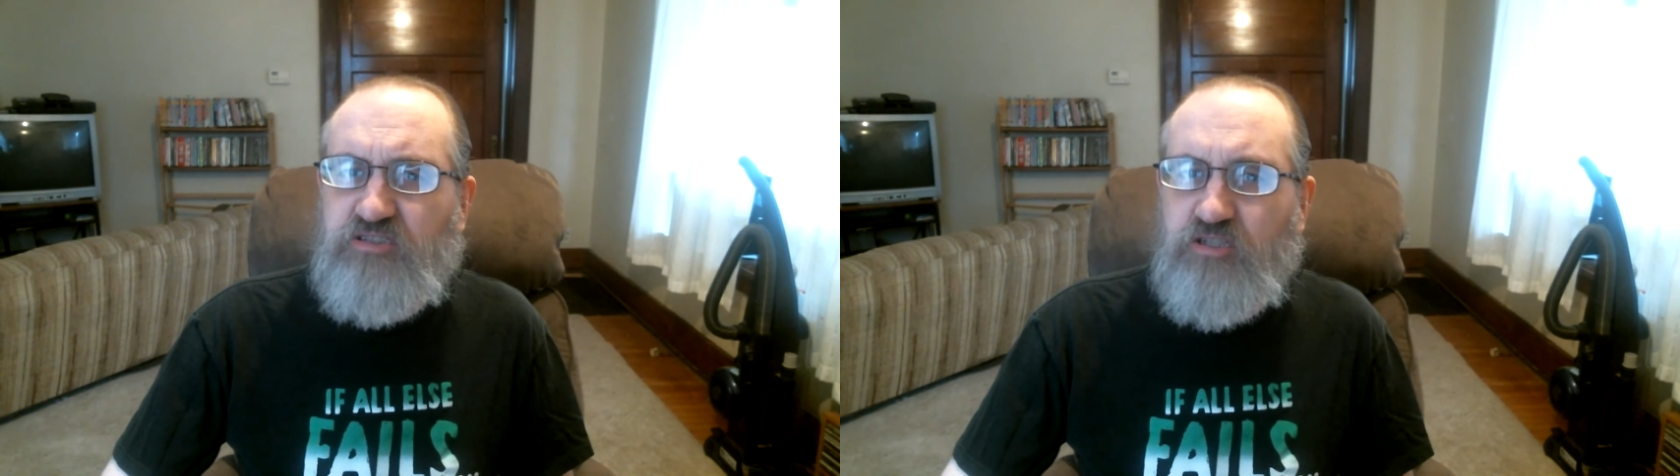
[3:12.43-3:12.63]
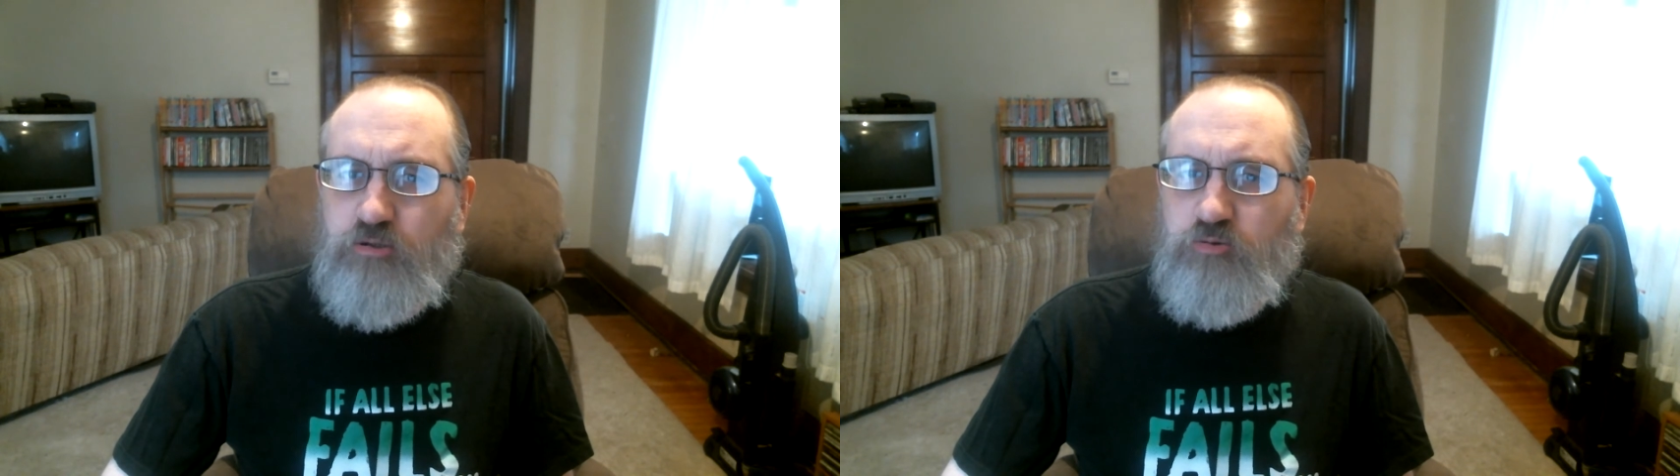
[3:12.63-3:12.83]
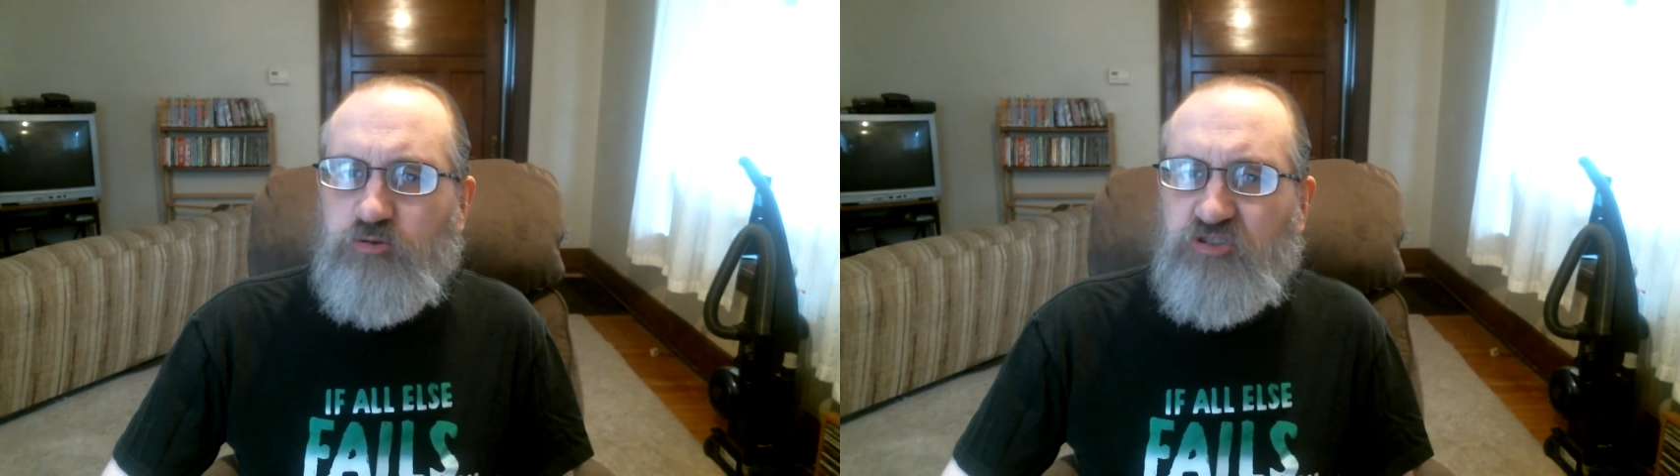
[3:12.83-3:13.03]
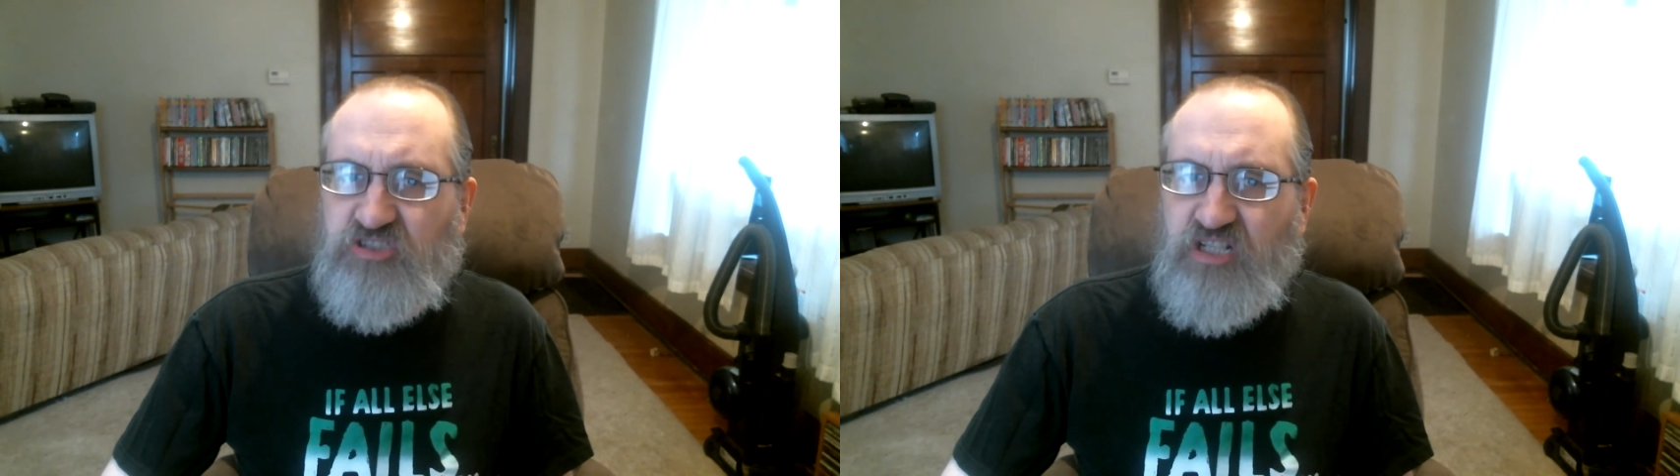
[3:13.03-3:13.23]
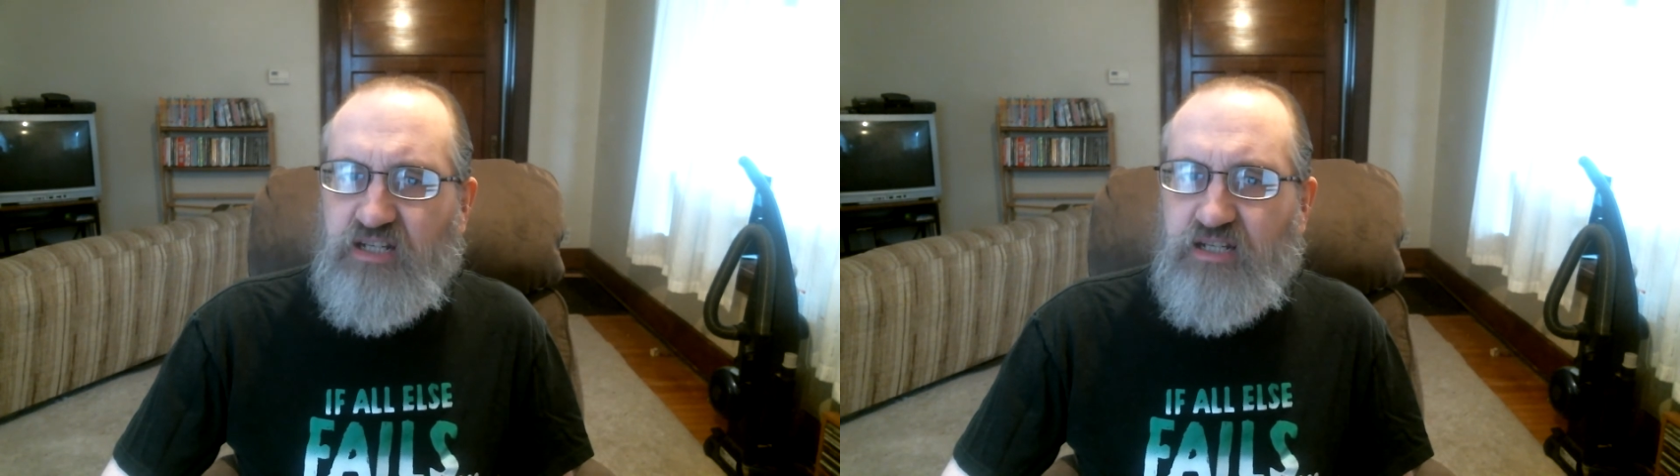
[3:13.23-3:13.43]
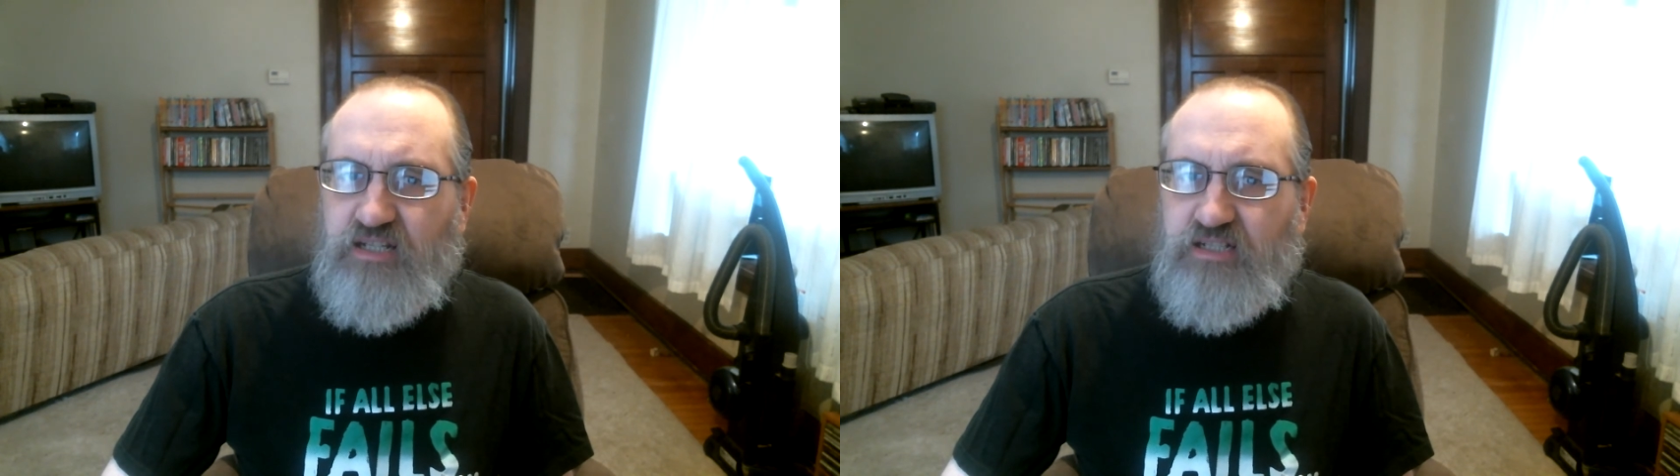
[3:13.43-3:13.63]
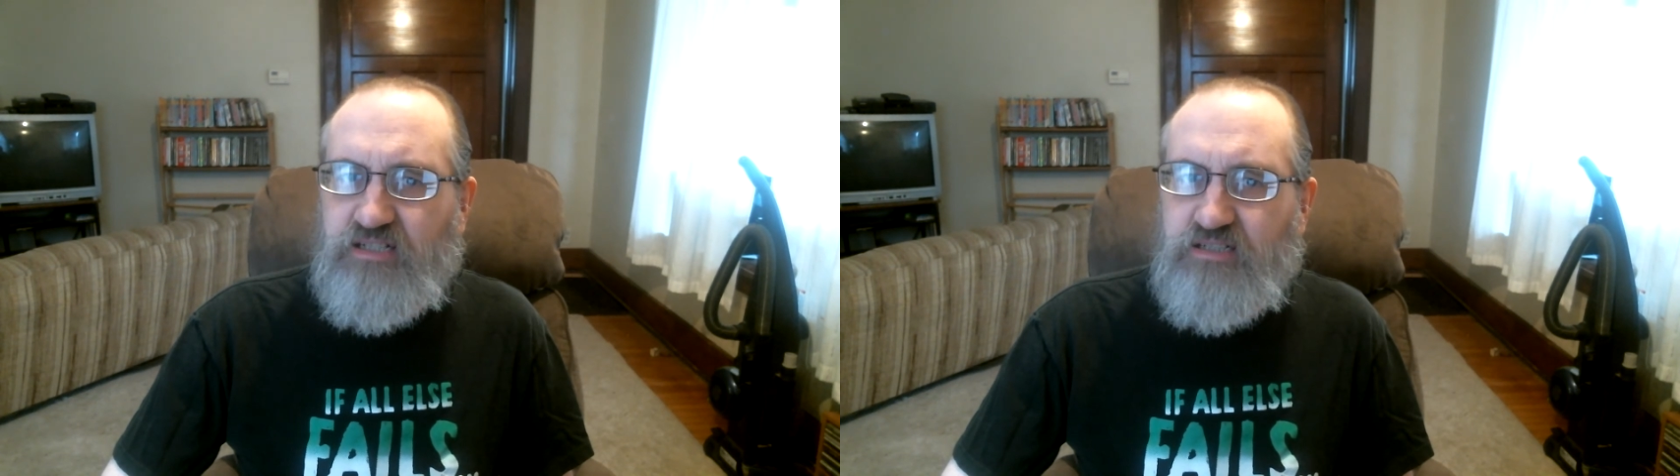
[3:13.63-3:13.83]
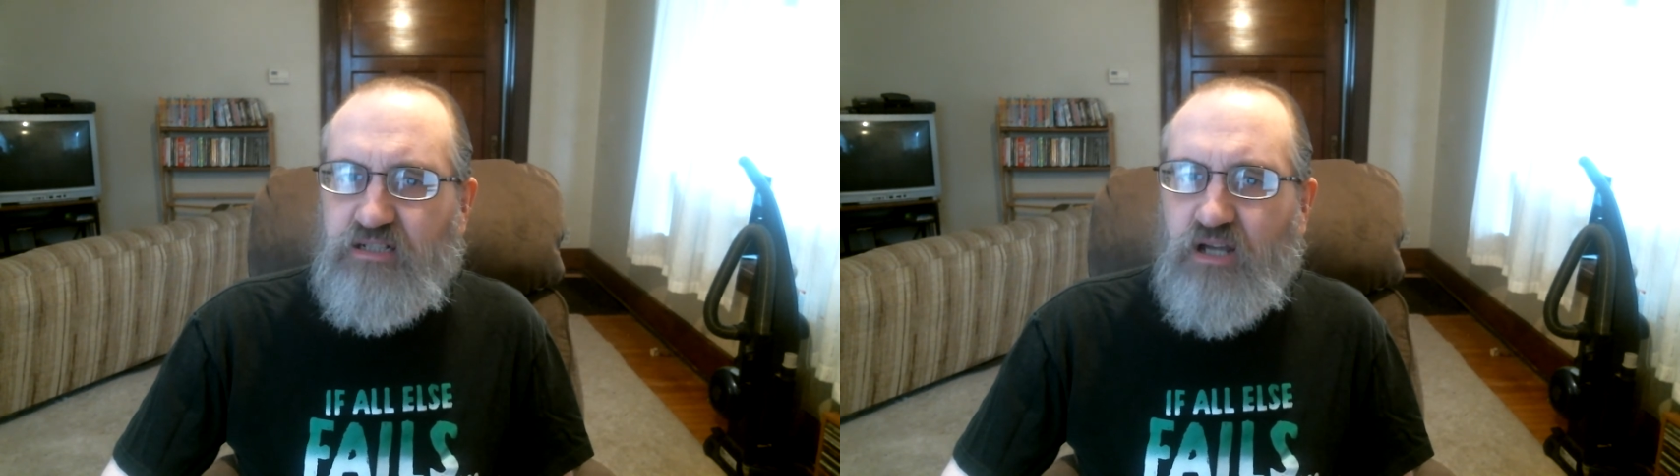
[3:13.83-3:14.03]
to
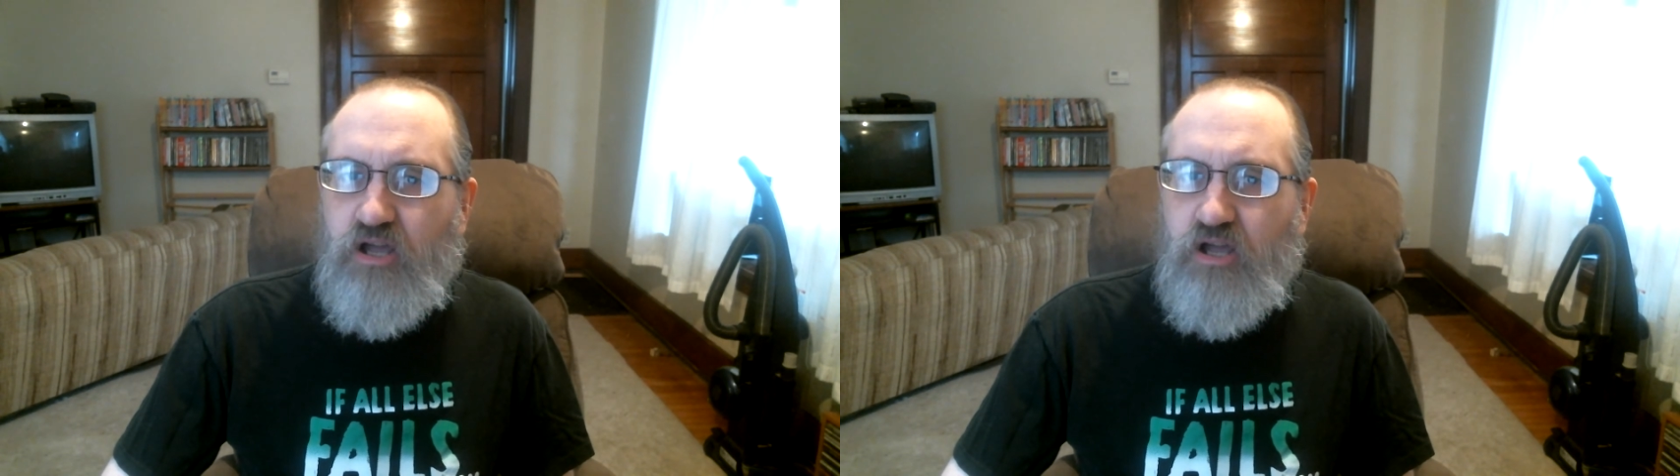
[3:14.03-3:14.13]
sing,